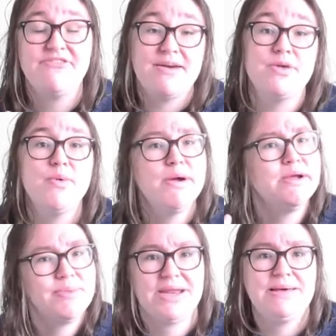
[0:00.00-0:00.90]

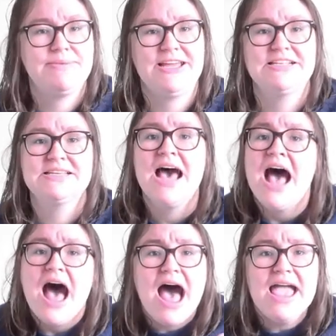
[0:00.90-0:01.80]
February reading plans.
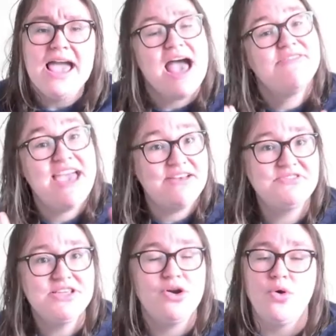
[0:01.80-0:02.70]
I have
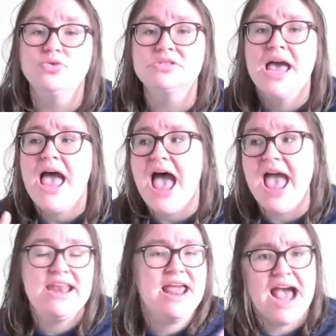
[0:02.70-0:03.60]
hefty goals
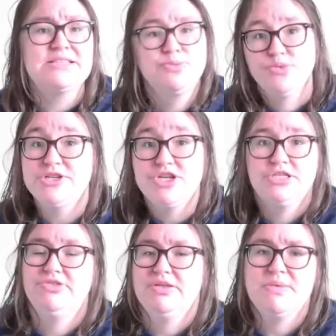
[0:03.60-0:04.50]
and
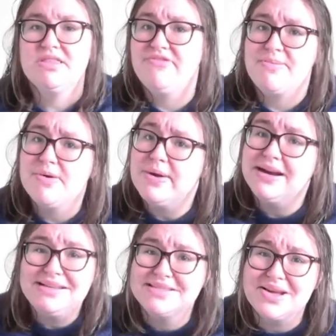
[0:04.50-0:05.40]
aspirations for the month of
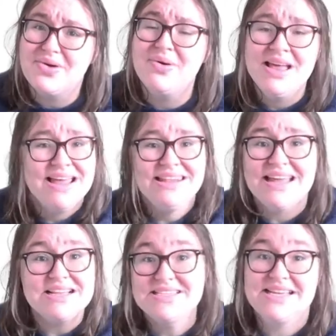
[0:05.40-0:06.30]
February, so
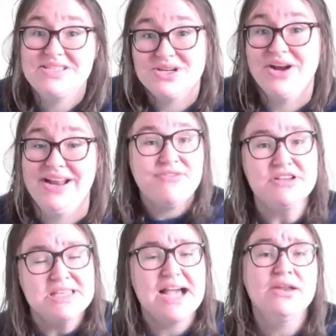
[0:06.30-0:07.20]
let's get started. The
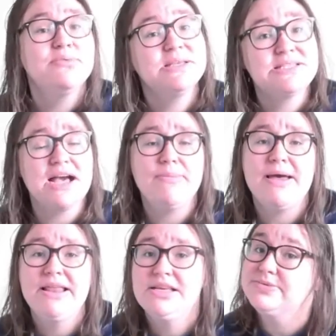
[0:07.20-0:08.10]
first thing I normally talk
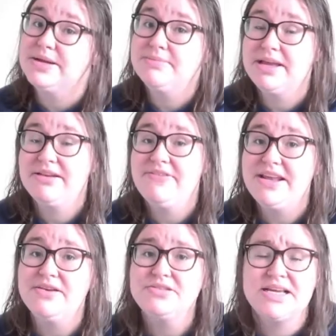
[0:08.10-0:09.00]
about in these reading plan
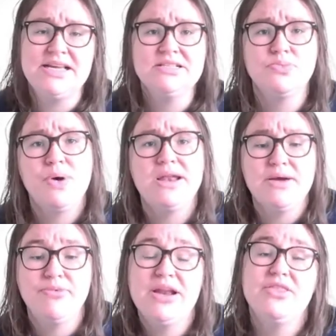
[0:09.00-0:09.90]
videos is what
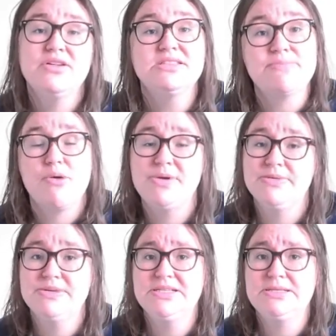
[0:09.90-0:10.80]
readathons I'm hoping
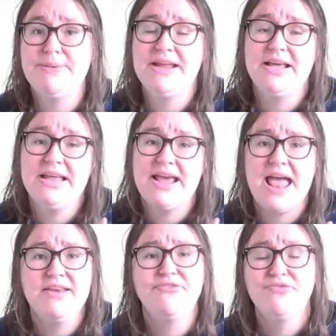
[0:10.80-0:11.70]
to participate in,
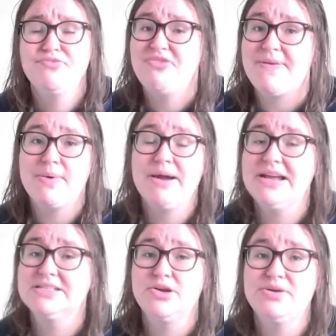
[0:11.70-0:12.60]
and February
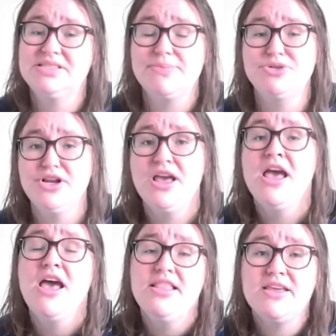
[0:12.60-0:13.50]
is no exception.
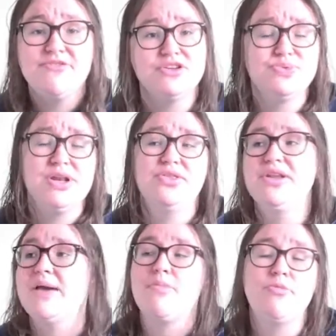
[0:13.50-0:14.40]
The first
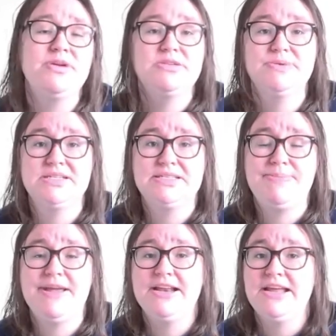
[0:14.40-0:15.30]
readathon I'm hoping to
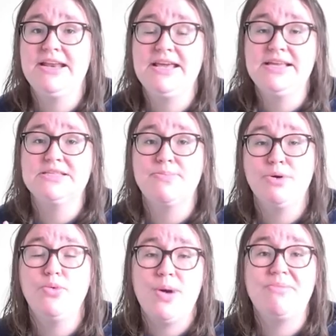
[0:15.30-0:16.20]
participate in is
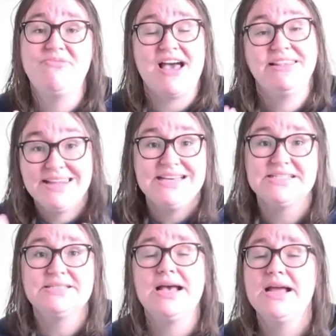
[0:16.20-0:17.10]
Book Web
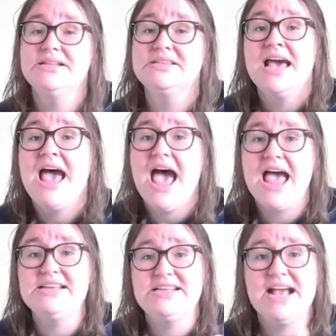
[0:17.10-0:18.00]
Valentines,
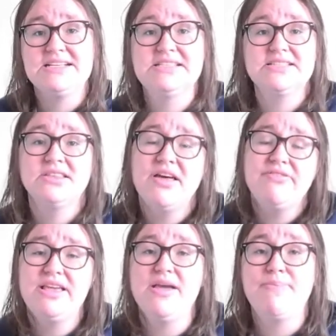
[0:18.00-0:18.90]
and it has this
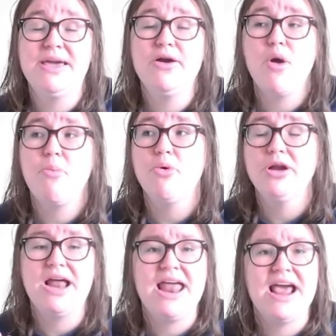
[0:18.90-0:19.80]
lovely bingo
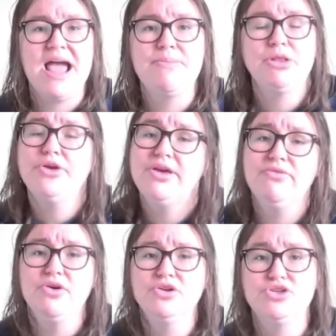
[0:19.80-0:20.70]
board and I'm looking
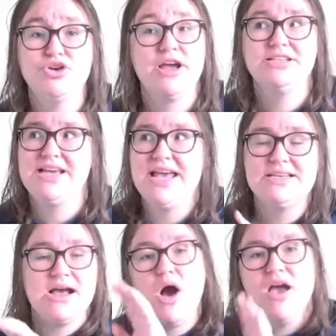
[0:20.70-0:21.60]
forward to trying to
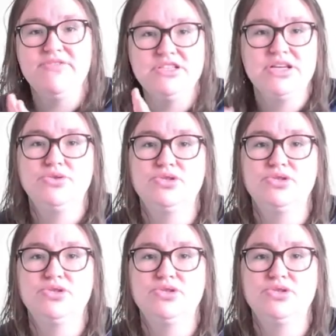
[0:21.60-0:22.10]
hit every single